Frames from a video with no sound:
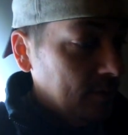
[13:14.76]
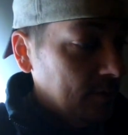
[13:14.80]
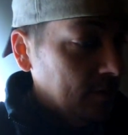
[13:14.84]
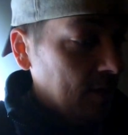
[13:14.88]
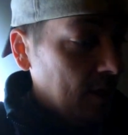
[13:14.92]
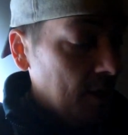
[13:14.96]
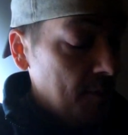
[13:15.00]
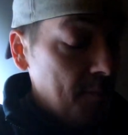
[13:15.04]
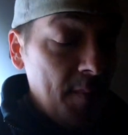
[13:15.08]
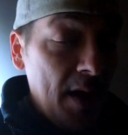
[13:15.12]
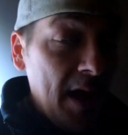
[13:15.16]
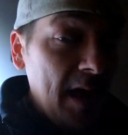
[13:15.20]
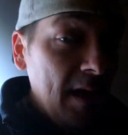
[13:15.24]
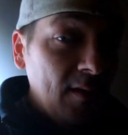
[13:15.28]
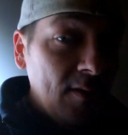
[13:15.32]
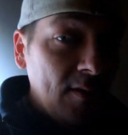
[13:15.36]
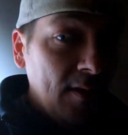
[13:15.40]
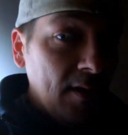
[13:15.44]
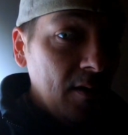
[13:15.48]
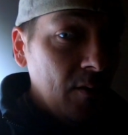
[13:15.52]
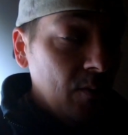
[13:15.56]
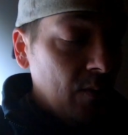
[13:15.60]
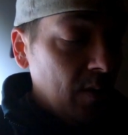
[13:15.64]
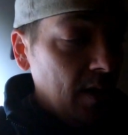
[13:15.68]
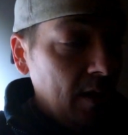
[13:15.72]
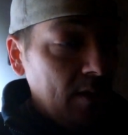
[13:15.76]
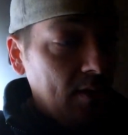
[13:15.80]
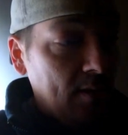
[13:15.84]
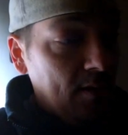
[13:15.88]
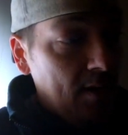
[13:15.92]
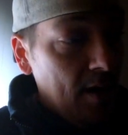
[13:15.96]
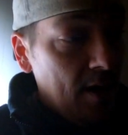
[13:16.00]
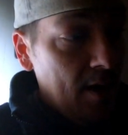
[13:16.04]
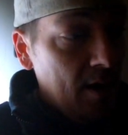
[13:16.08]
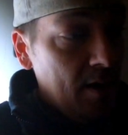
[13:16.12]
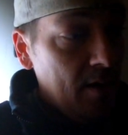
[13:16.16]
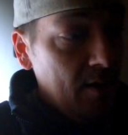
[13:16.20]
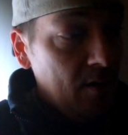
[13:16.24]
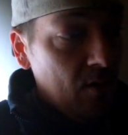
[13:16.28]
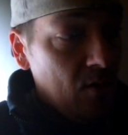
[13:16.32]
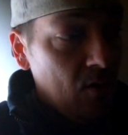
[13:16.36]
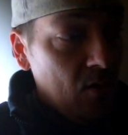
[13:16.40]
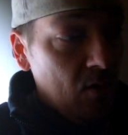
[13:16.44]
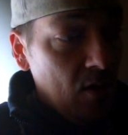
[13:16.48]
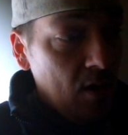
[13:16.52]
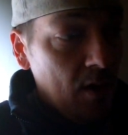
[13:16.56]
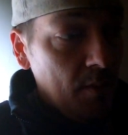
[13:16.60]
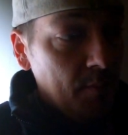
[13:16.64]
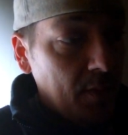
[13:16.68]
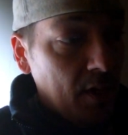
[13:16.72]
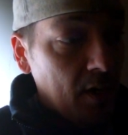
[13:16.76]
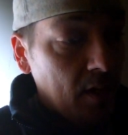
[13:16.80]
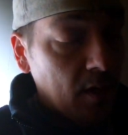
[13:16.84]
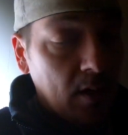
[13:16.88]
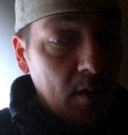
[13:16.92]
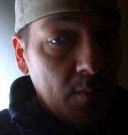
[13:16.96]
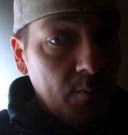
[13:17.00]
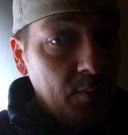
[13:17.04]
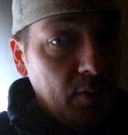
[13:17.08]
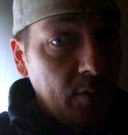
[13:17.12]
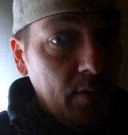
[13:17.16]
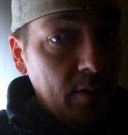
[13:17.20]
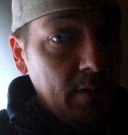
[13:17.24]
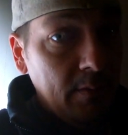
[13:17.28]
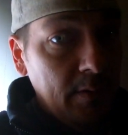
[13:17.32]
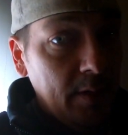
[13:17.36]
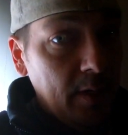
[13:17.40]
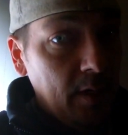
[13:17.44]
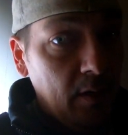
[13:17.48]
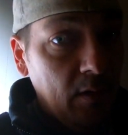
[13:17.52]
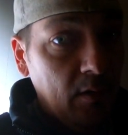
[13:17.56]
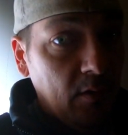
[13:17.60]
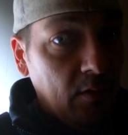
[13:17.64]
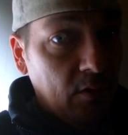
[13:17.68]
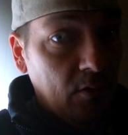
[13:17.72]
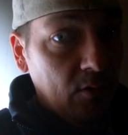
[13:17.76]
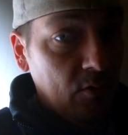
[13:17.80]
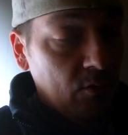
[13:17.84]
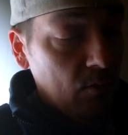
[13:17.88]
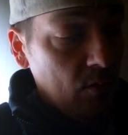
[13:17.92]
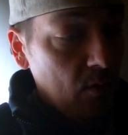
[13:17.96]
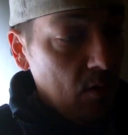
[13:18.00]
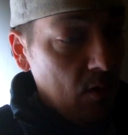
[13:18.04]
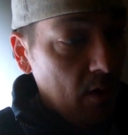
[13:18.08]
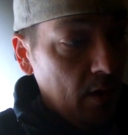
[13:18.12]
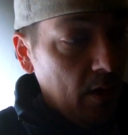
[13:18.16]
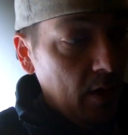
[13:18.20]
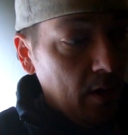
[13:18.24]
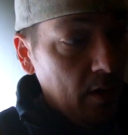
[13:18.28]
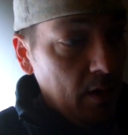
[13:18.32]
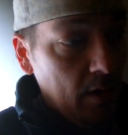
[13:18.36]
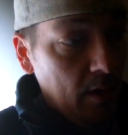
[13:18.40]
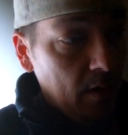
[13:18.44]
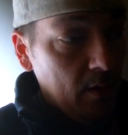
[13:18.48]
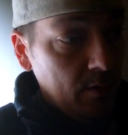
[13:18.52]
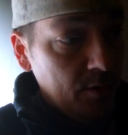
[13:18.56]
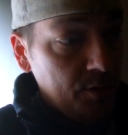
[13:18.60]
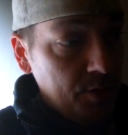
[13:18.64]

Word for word: amazing when it's done, or I'm gonna completely destroy a